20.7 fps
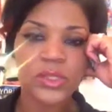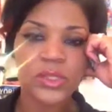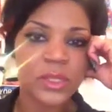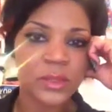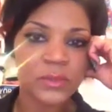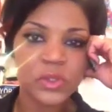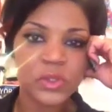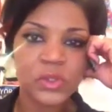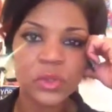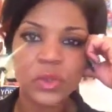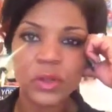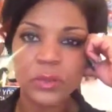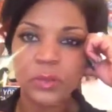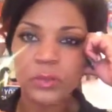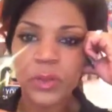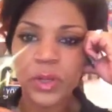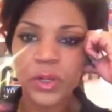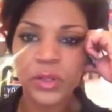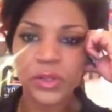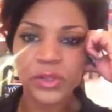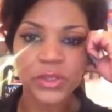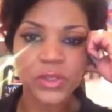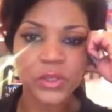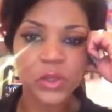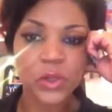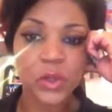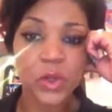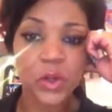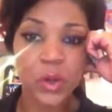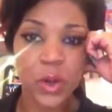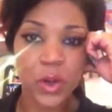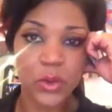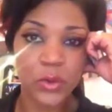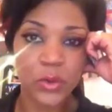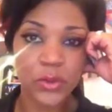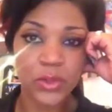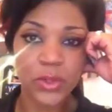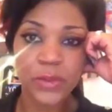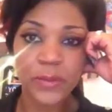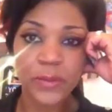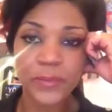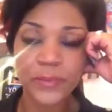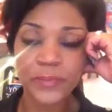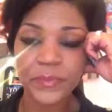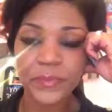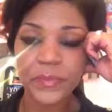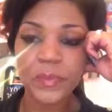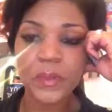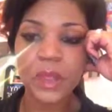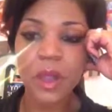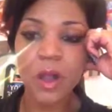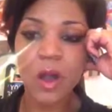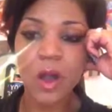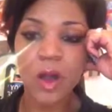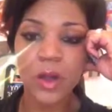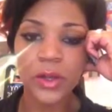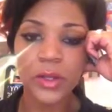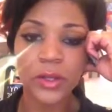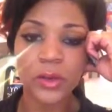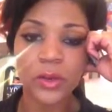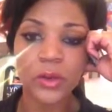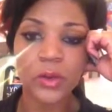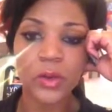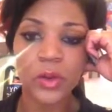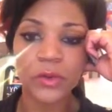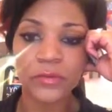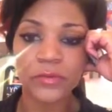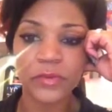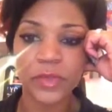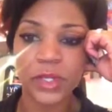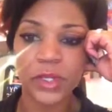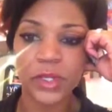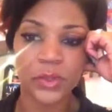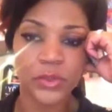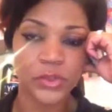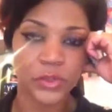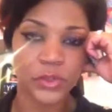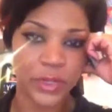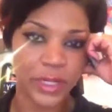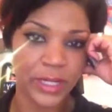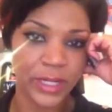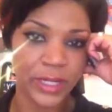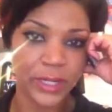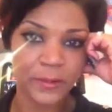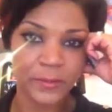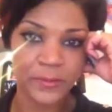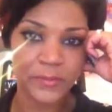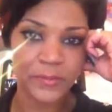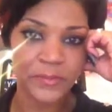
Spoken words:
some sort of personal growth, audio or video training.